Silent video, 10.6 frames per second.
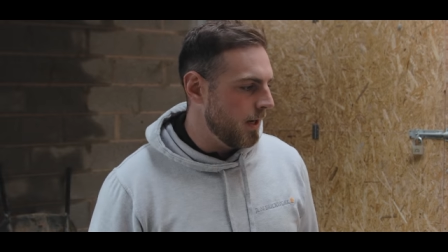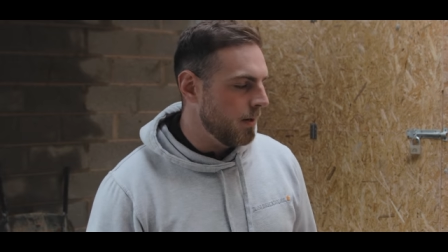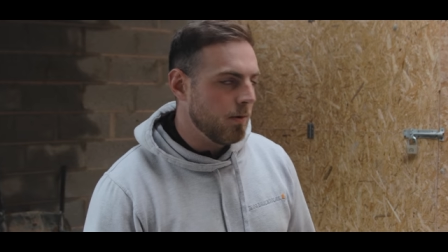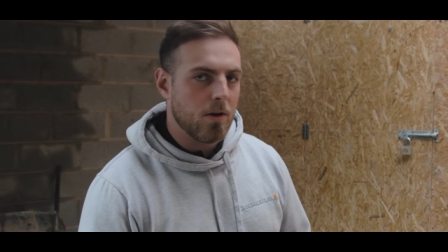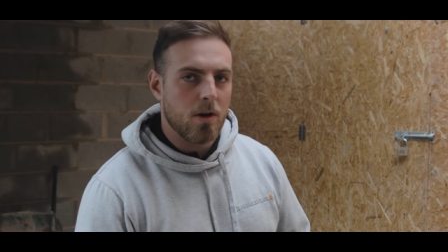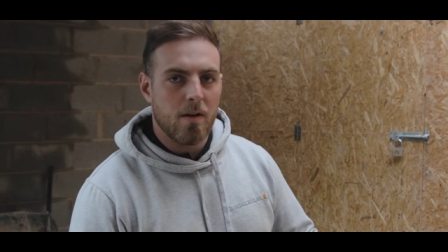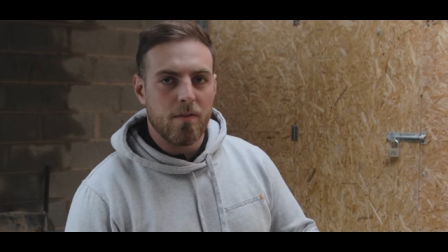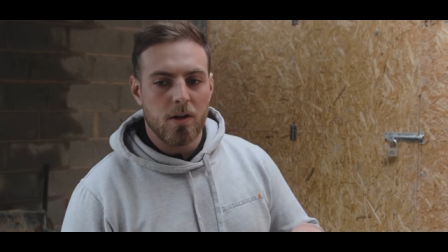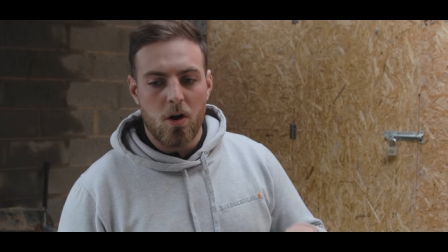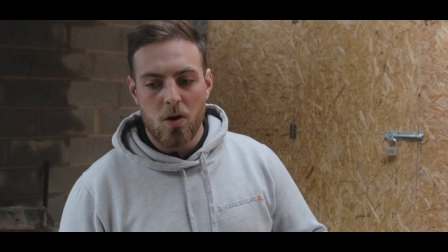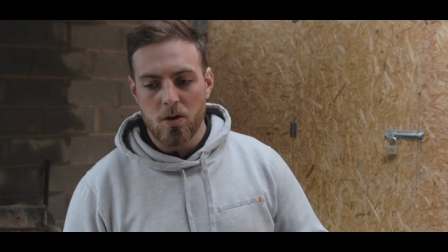in here, we're going to have
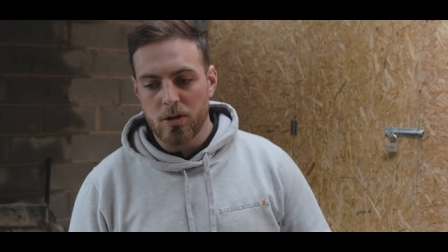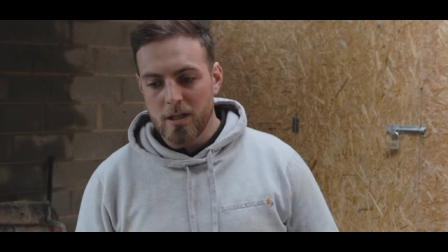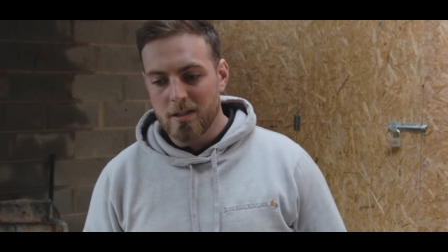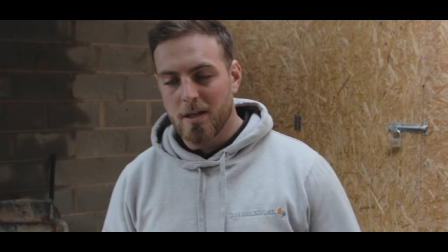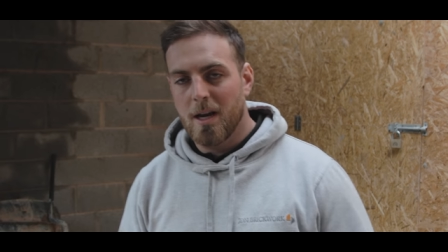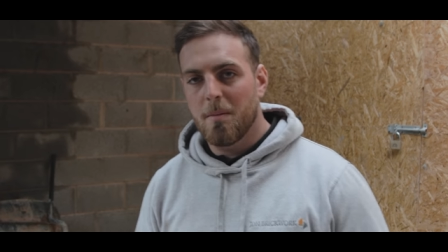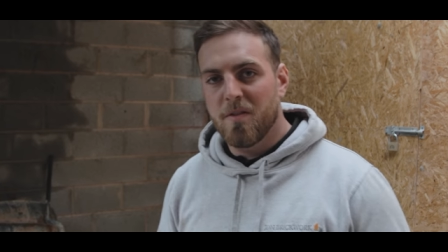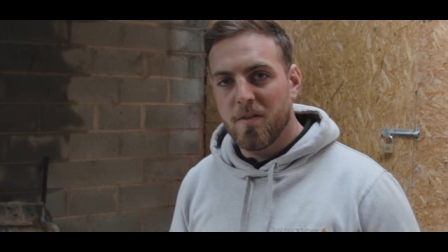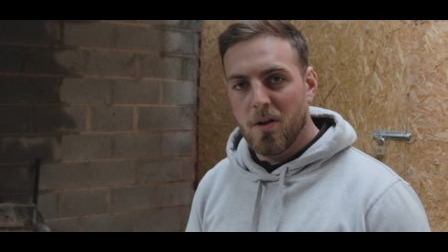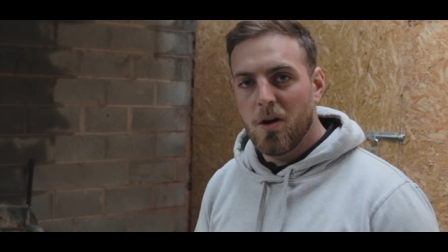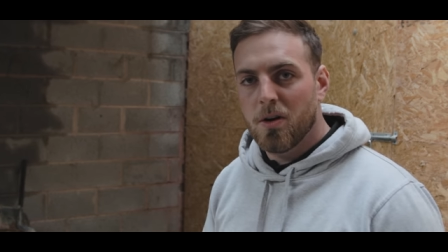a concrete slab
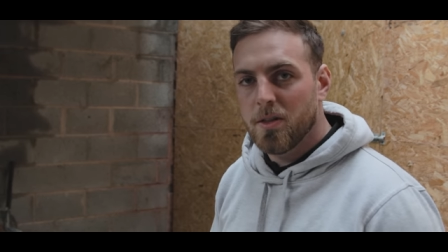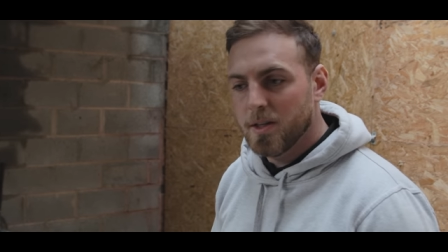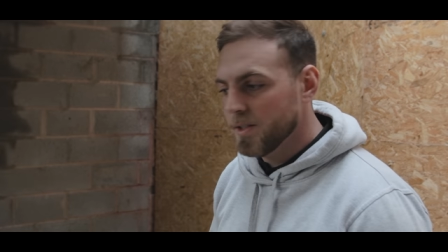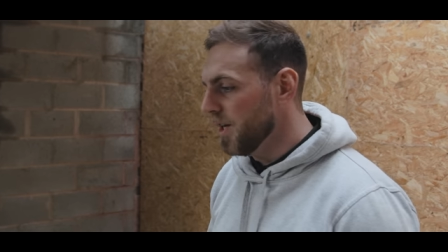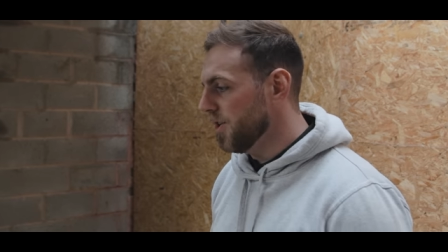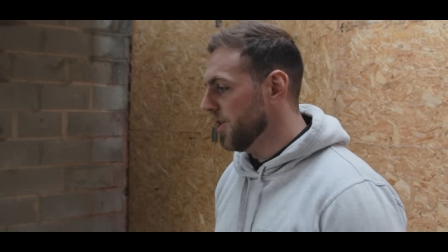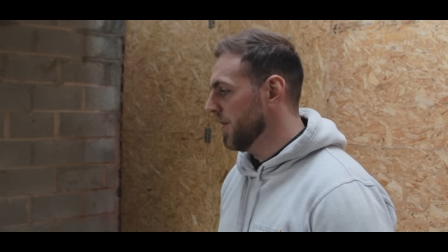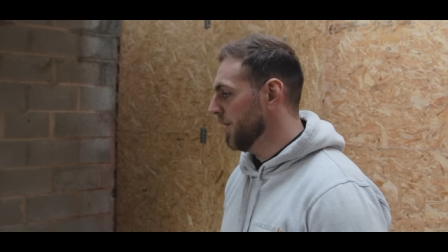floor in this kitchen